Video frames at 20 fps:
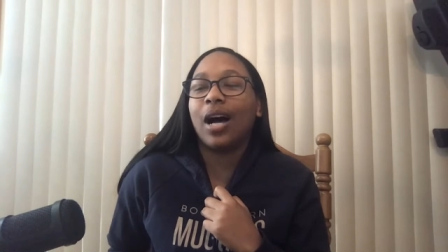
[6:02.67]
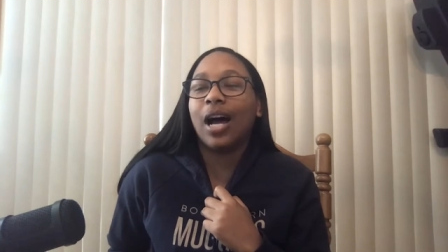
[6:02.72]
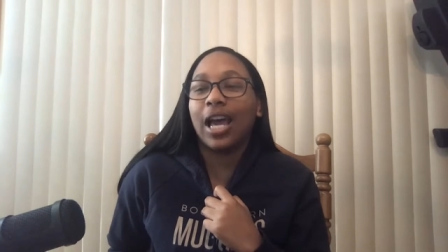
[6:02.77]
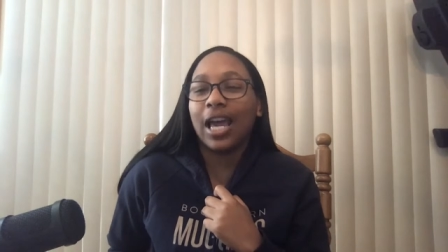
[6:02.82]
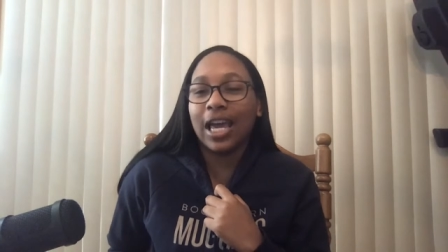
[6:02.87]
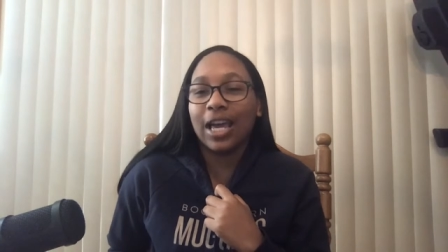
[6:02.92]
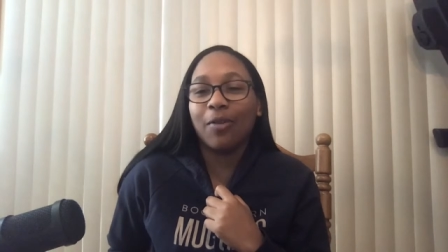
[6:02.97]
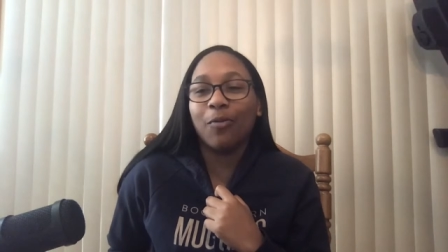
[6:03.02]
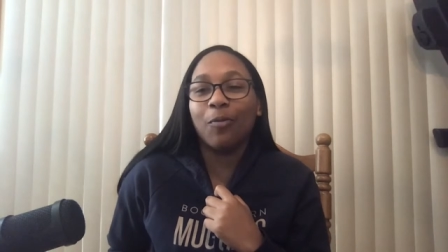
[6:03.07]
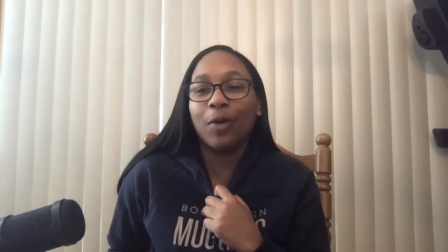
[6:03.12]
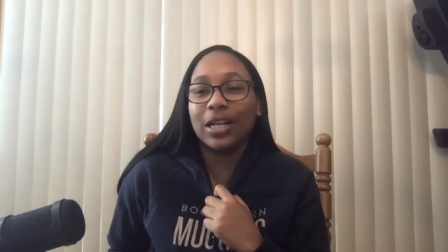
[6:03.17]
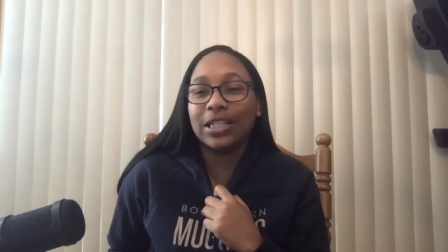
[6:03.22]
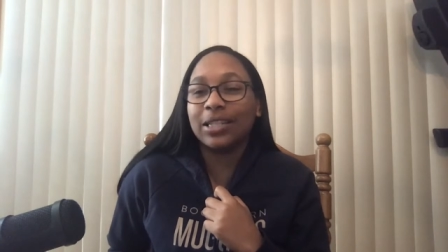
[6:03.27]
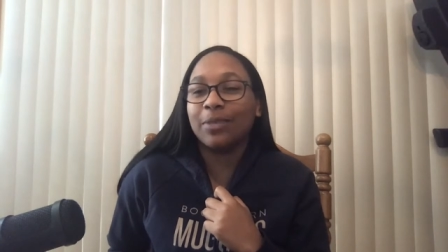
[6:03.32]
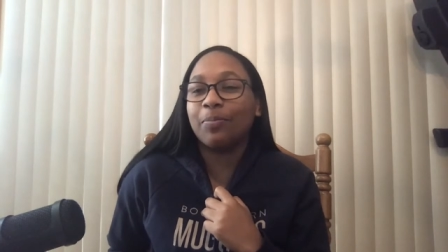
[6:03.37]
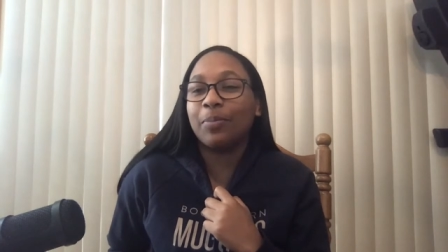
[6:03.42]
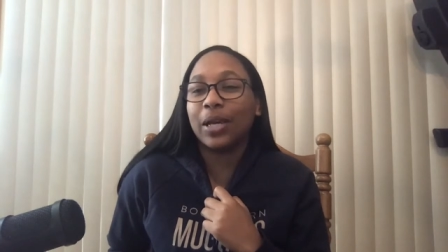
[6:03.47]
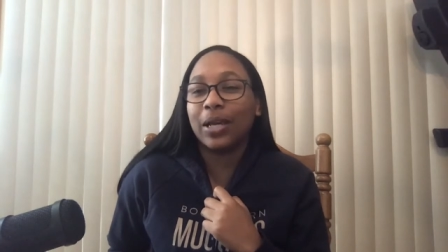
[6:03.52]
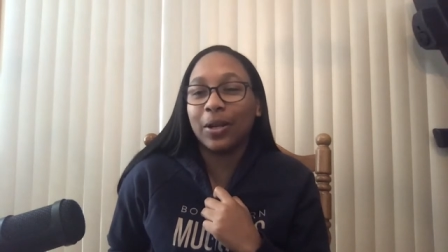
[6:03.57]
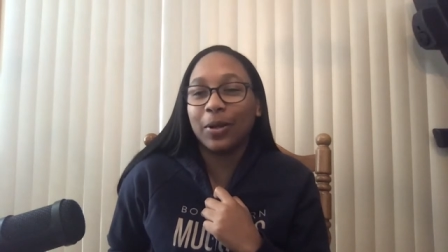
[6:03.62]
it was a
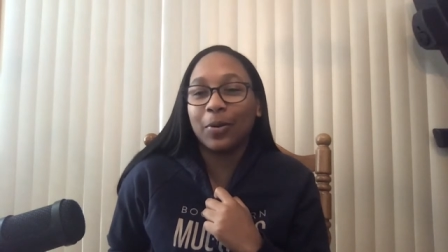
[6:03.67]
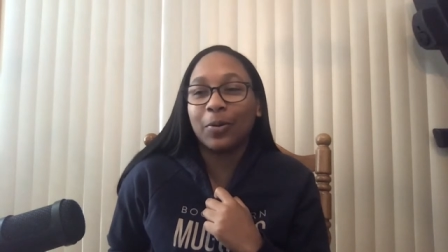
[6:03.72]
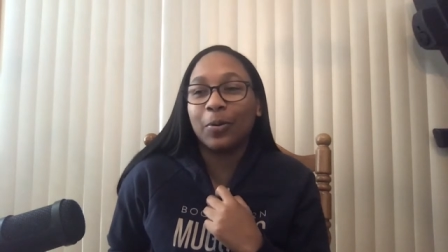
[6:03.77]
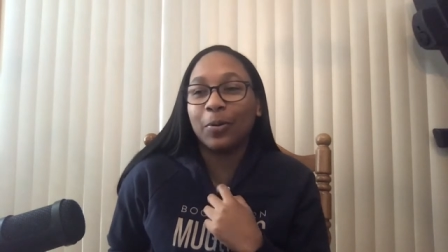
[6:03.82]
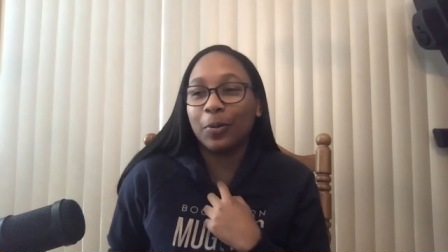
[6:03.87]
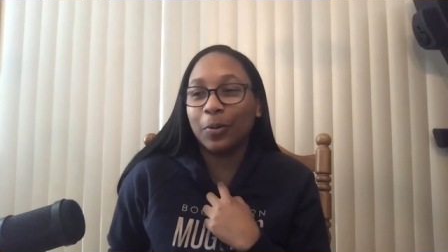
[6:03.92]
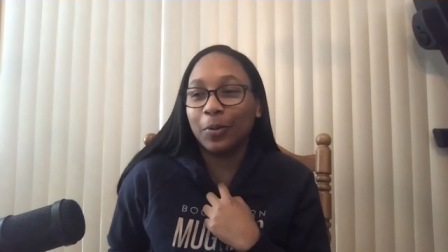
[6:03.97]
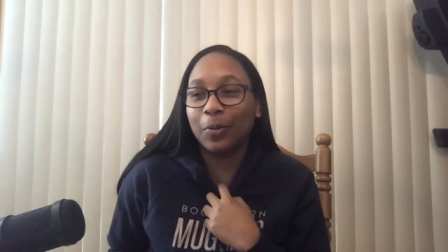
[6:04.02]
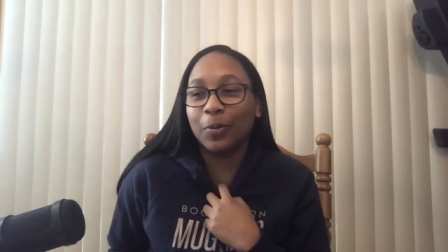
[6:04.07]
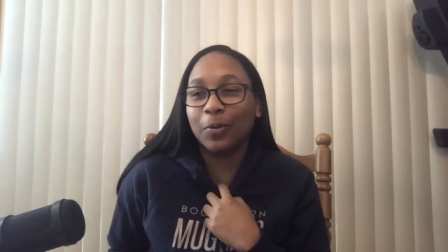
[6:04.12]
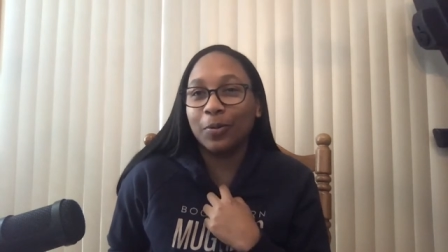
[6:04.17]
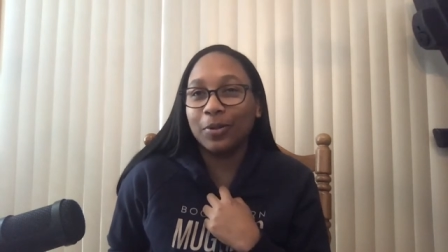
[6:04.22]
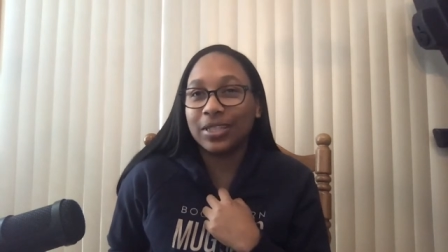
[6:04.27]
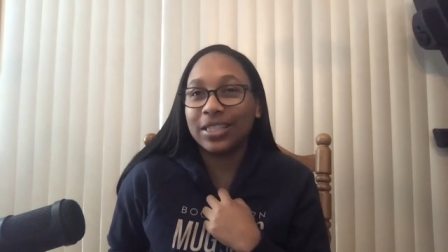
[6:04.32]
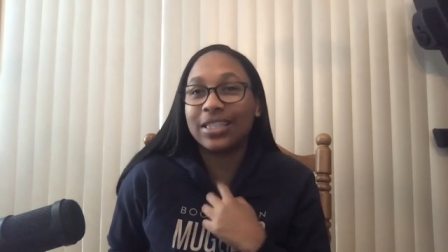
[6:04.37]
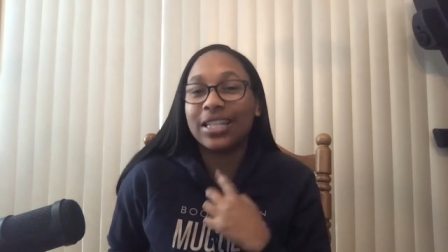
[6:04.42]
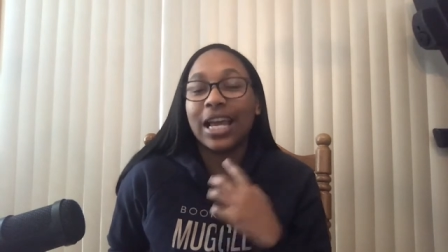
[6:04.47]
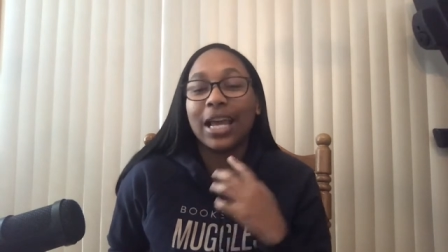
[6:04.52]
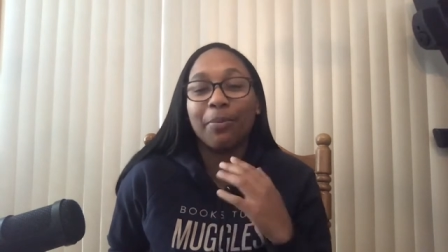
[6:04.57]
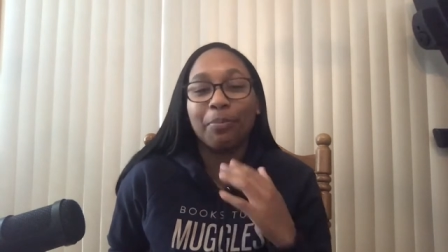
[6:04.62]
pinnacle
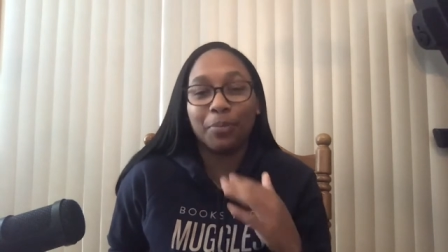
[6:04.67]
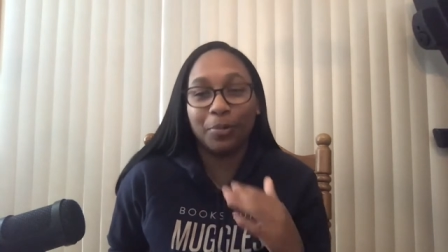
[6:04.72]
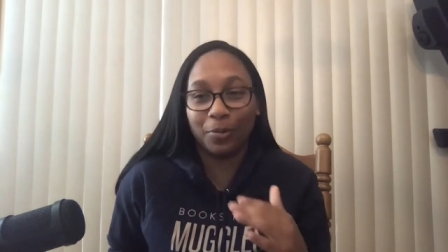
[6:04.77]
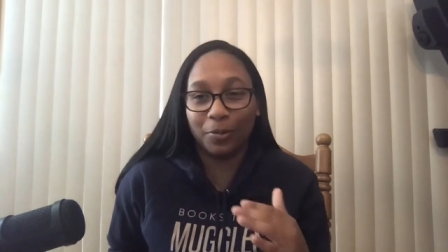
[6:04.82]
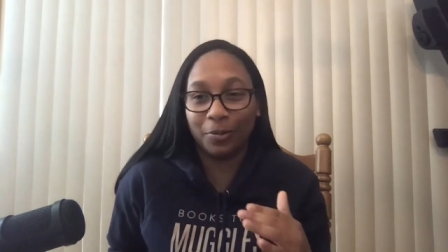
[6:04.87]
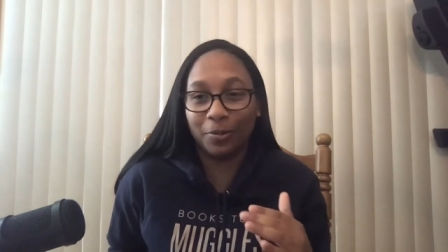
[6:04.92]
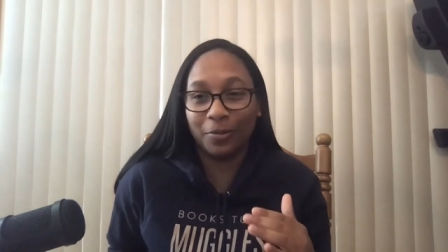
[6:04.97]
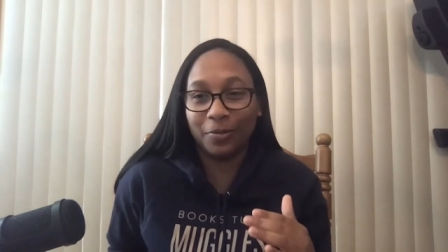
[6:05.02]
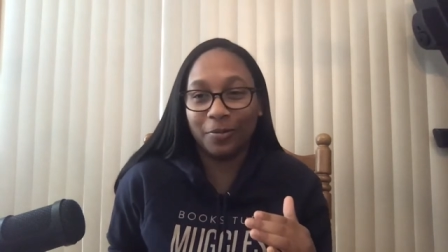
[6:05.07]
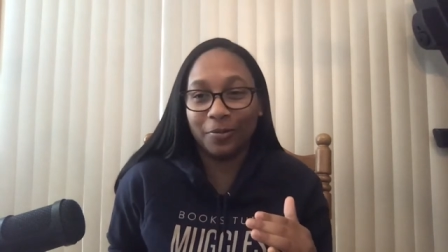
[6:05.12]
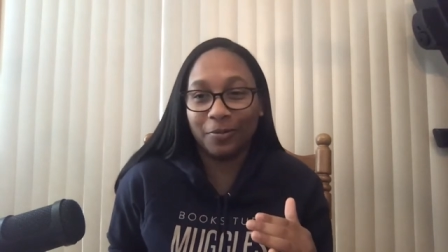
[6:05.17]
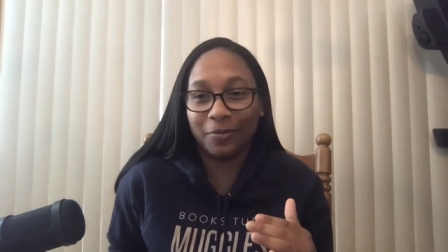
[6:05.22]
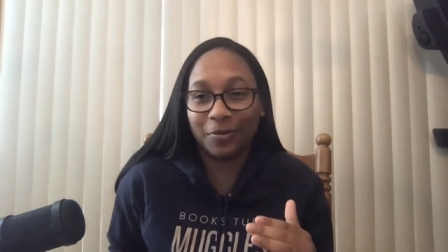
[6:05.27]
staple